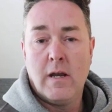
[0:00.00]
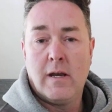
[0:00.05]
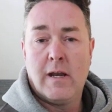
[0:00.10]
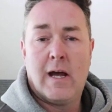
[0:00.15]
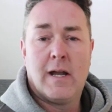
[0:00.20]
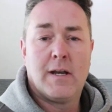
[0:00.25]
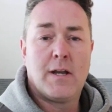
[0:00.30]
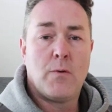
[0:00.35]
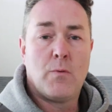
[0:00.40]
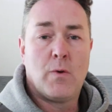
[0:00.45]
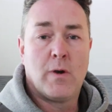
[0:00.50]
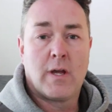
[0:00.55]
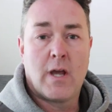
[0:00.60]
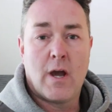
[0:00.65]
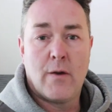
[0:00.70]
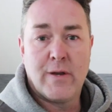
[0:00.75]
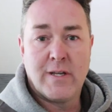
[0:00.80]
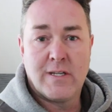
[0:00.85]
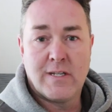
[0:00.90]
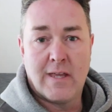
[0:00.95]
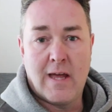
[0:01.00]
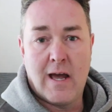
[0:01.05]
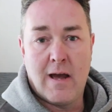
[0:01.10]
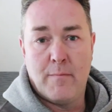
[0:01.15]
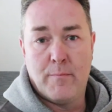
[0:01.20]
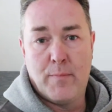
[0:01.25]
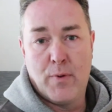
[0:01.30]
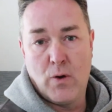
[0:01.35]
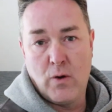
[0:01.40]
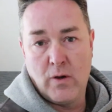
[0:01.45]
Now, I don't want to go into
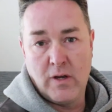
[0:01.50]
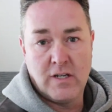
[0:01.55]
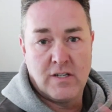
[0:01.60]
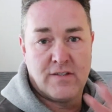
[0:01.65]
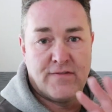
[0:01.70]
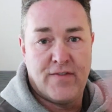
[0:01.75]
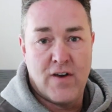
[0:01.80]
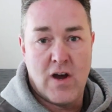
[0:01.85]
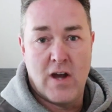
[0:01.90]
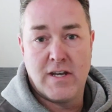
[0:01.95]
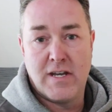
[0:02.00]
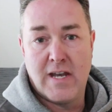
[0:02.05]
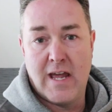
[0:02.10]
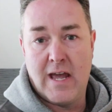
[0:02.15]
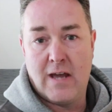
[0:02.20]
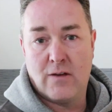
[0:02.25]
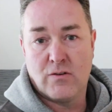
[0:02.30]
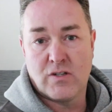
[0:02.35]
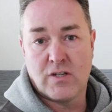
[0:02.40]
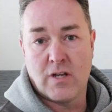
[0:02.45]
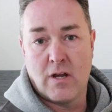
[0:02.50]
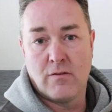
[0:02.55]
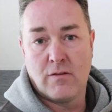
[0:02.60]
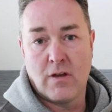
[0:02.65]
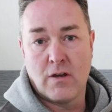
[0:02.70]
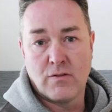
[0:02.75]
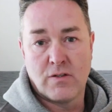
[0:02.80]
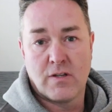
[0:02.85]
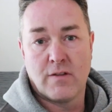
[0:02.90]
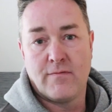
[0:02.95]
that, but he's fine now. So
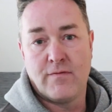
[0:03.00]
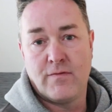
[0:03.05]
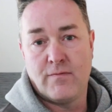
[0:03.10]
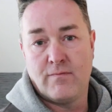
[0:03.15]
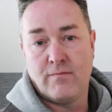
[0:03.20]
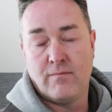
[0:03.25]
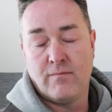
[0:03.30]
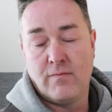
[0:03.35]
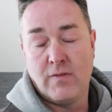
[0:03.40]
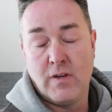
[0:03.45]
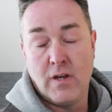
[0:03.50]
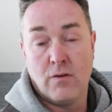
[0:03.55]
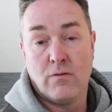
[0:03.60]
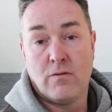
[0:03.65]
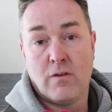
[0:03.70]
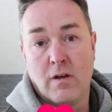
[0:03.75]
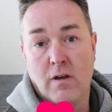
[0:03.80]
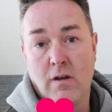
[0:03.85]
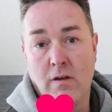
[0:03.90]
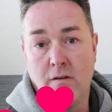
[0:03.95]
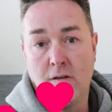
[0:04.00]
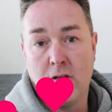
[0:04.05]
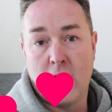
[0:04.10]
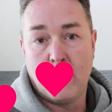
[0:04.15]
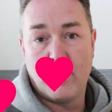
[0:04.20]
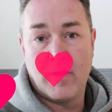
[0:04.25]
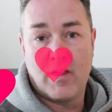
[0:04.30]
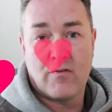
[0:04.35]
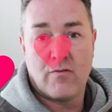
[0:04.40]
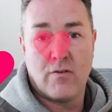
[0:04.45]
those of you that know
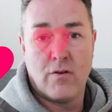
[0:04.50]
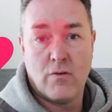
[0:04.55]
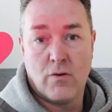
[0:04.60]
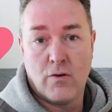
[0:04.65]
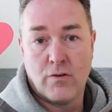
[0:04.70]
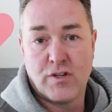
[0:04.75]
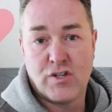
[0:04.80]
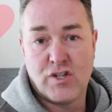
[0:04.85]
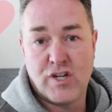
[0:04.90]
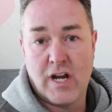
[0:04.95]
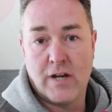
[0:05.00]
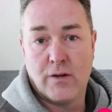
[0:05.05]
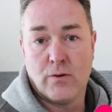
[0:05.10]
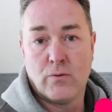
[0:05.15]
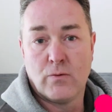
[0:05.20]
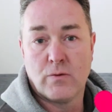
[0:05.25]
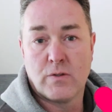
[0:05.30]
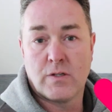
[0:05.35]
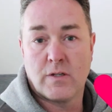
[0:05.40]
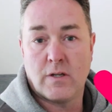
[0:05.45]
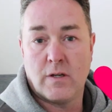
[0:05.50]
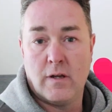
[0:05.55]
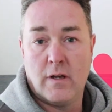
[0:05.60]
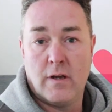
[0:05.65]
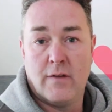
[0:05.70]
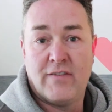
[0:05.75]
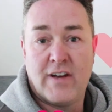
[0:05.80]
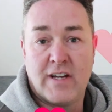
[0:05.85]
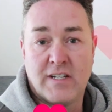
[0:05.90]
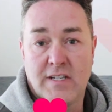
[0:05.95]
me through other channels
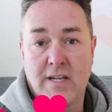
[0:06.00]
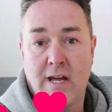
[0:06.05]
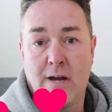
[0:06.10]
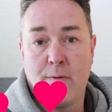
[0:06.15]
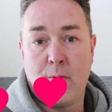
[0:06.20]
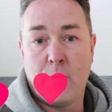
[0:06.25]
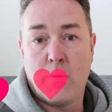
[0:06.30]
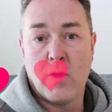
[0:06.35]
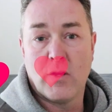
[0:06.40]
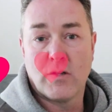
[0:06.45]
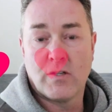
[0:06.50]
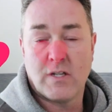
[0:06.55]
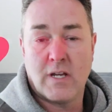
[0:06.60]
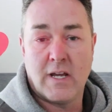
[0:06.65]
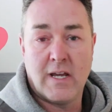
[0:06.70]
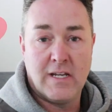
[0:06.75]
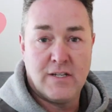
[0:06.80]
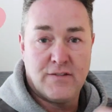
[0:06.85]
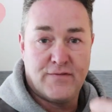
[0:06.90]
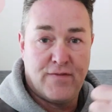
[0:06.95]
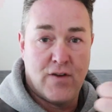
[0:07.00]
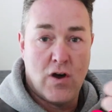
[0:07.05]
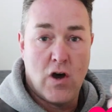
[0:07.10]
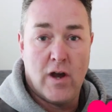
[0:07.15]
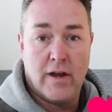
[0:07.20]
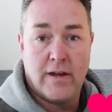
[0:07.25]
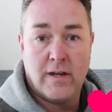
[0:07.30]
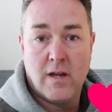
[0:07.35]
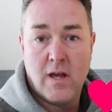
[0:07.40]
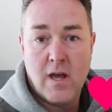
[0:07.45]
have asked how he was. He's
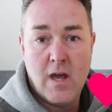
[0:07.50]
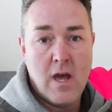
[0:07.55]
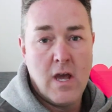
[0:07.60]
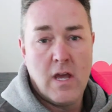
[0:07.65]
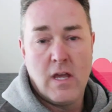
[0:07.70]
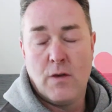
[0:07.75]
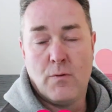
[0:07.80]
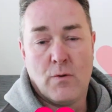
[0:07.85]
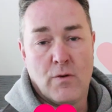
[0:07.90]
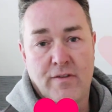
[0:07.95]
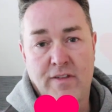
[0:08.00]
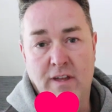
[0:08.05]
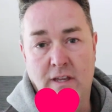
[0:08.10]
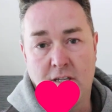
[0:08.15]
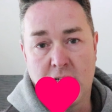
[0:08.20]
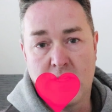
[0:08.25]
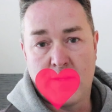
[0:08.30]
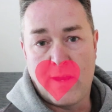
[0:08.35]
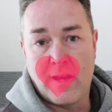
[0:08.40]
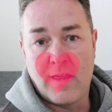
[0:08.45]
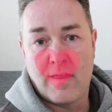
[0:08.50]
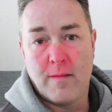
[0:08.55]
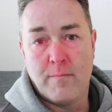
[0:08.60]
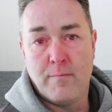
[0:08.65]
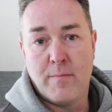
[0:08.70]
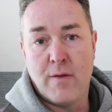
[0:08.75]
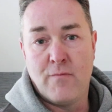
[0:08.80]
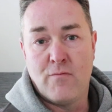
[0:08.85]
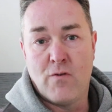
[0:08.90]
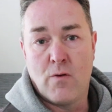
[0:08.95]
fine. You won't think there's
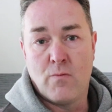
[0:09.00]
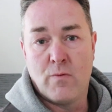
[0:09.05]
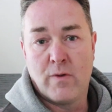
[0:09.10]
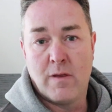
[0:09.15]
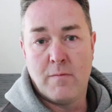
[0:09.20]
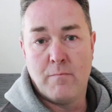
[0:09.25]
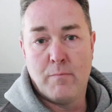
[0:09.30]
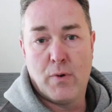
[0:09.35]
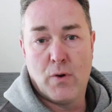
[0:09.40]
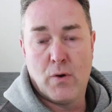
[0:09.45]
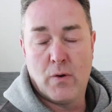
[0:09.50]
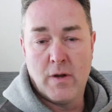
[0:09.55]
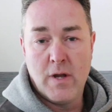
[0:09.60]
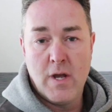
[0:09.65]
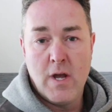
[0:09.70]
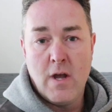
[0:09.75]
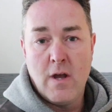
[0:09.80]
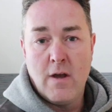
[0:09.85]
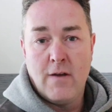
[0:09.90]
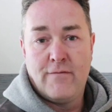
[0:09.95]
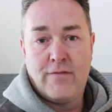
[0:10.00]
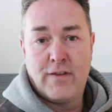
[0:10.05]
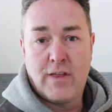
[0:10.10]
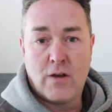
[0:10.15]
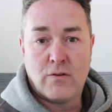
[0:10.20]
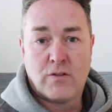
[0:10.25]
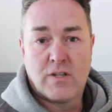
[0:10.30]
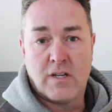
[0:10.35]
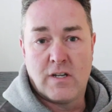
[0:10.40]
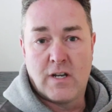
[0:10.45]
anything been wrong with him. But for
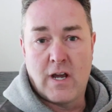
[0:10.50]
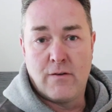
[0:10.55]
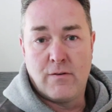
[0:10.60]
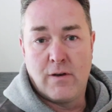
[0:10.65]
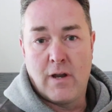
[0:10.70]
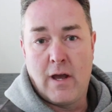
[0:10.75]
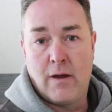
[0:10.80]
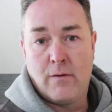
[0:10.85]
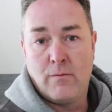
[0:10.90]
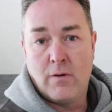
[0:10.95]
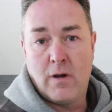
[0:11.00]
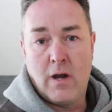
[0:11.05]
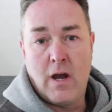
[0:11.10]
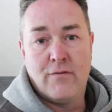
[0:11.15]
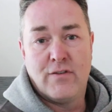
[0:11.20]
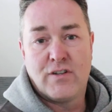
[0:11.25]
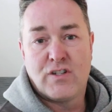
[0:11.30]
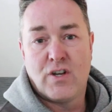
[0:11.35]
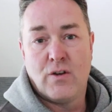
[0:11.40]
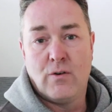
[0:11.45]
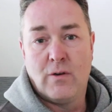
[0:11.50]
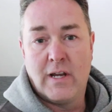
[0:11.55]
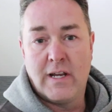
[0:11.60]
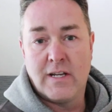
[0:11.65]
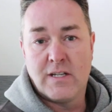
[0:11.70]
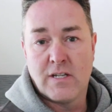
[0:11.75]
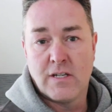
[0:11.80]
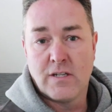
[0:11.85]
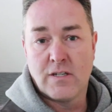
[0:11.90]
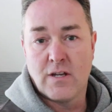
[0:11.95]
those that don't know, over 2
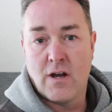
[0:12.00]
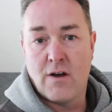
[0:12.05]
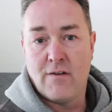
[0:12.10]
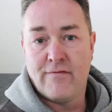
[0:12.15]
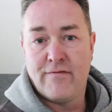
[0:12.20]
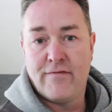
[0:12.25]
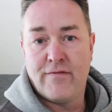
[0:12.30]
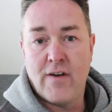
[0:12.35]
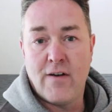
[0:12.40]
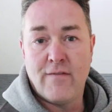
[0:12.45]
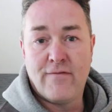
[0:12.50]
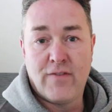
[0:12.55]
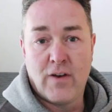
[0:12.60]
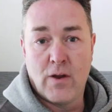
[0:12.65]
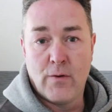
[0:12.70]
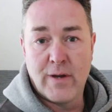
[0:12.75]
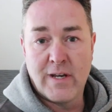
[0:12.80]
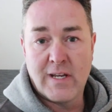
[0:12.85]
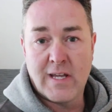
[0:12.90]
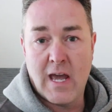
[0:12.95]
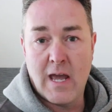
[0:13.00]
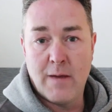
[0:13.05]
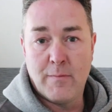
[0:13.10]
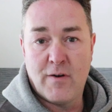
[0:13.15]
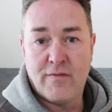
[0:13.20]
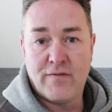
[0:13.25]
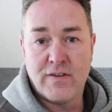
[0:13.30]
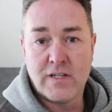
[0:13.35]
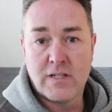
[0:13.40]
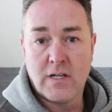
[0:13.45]
litres of fluid came
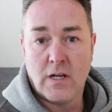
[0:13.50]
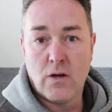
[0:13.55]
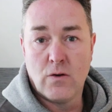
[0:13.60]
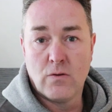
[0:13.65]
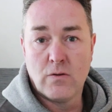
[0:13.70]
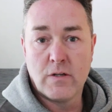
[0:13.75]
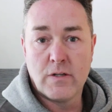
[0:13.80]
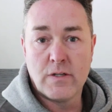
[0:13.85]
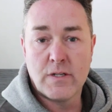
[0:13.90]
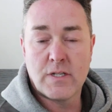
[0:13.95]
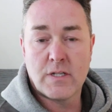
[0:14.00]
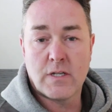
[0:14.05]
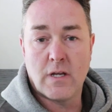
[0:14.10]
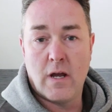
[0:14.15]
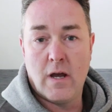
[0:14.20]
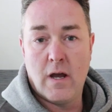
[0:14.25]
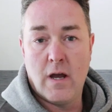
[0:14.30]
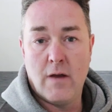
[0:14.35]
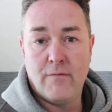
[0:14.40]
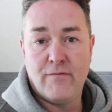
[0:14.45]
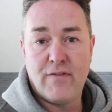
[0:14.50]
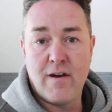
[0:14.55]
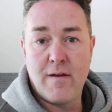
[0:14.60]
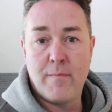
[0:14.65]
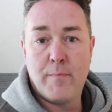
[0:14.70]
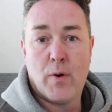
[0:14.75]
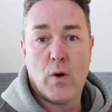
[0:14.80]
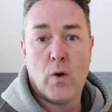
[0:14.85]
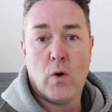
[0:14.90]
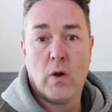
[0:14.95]
off his lungs very
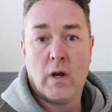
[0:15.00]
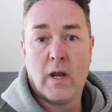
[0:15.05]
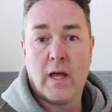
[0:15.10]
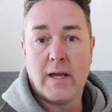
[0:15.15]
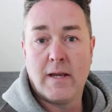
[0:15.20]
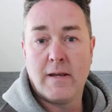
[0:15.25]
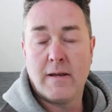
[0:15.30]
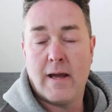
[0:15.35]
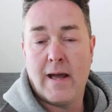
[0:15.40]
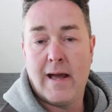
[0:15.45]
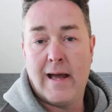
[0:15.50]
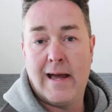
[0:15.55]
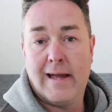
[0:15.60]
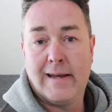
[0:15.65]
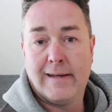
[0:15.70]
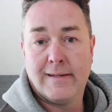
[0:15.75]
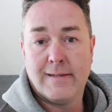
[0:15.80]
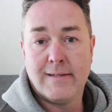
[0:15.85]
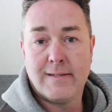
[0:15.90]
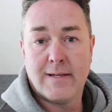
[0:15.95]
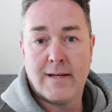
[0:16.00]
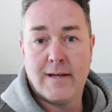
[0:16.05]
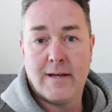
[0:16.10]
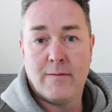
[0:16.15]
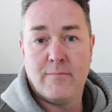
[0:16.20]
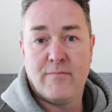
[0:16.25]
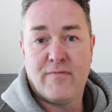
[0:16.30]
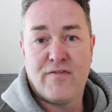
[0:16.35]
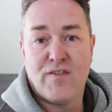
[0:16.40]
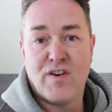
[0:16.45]
poorly. And
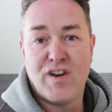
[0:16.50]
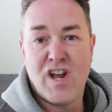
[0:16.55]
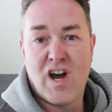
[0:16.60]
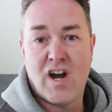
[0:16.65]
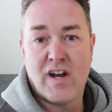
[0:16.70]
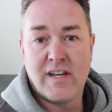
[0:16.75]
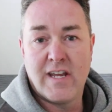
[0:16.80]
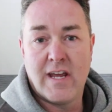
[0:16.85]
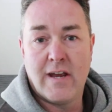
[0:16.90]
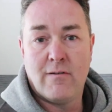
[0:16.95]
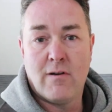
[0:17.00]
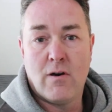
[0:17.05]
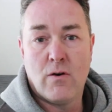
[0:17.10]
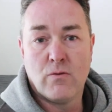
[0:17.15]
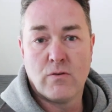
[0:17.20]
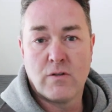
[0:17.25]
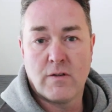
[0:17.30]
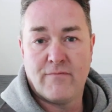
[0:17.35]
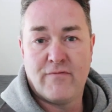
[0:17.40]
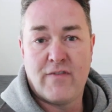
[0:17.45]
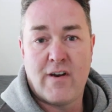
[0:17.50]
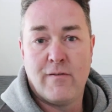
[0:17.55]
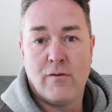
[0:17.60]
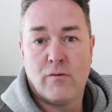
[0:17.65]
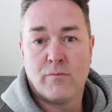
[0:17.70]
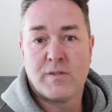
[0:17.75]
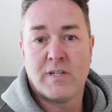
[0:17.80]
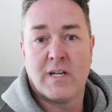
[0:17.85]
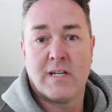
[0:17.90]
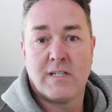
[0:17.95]
for a 9-year-old, very
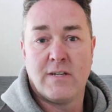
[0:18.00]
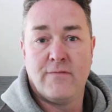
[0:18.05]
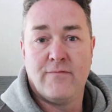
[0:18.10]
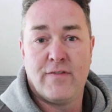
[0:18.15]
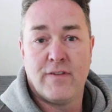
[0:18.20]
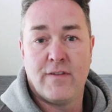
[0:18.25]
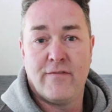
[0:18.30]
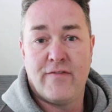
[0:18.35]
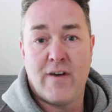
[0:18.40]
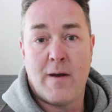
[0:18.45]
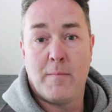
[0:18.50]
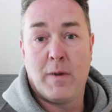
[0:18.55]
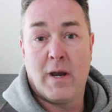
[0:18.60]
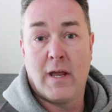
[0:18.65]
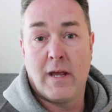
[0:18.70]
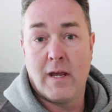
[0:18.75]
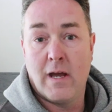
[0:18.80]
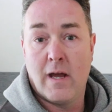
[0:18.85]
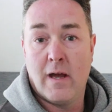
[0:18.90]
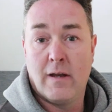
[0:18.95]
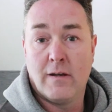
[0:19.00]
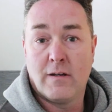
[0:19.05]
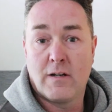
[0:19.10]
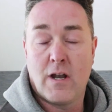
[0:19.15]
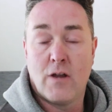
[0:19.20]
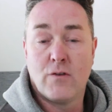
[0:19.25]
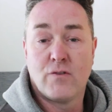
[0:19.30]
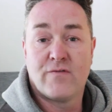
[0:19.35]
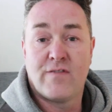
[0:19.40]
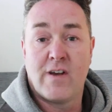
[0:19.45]
upsetting for the family and
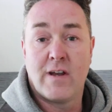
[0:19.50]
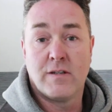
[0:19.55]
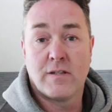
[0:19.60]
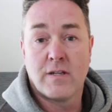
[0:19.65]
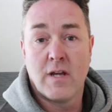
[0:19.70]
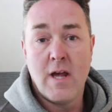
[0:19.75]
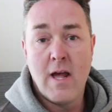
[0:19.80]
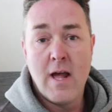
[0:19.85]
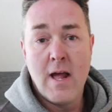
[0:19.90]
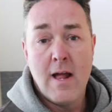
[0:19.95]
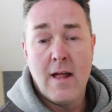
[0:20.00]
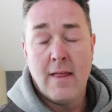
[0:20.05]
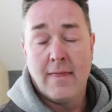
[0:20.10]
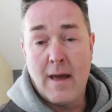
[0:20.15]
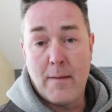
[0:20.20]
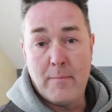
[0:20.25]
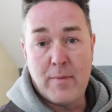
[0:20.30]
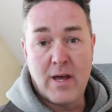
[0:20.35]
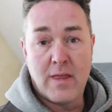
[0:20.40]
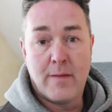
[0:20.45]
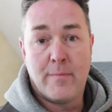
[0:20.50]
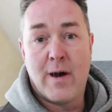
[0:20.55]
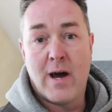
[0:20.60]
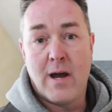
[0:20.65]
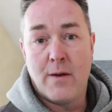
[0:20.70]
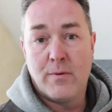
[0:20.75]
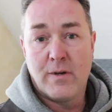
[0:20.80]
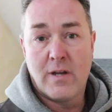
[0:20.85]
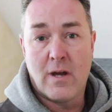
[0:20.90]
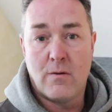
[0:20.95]
close friends. That, by the
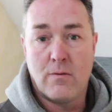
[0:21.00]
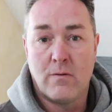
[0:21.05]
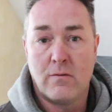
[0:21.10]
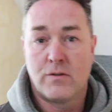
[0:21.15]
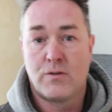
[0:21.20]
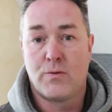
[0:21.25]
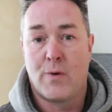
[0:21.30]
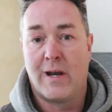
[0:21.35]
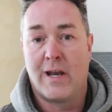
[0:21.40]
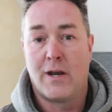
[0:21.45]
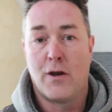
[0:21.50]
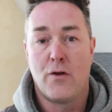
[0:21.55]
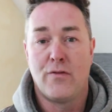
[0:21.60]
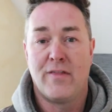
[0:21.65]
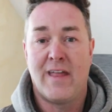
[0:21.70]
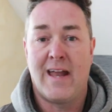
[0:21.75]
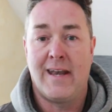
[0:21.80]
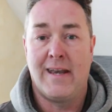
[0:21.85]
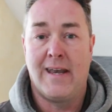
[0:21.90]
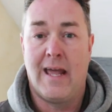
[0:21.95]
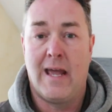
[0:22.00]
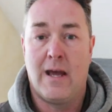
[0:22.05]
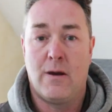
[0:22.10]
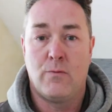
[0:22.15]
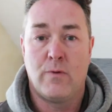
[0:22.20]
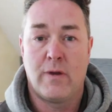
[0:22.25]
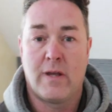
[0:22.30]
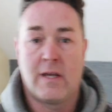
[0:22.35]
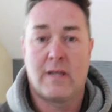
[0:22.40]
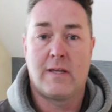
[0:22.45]
by, we're not dwelling on that now.
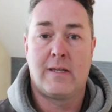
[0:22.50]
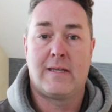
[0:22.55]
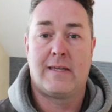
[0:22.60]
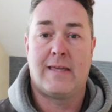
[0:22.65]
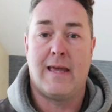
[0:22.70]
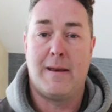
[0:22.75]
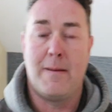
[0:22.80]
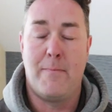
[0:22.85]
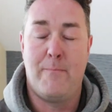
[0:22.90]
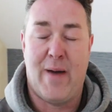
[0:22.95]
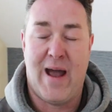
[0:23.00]
We're getting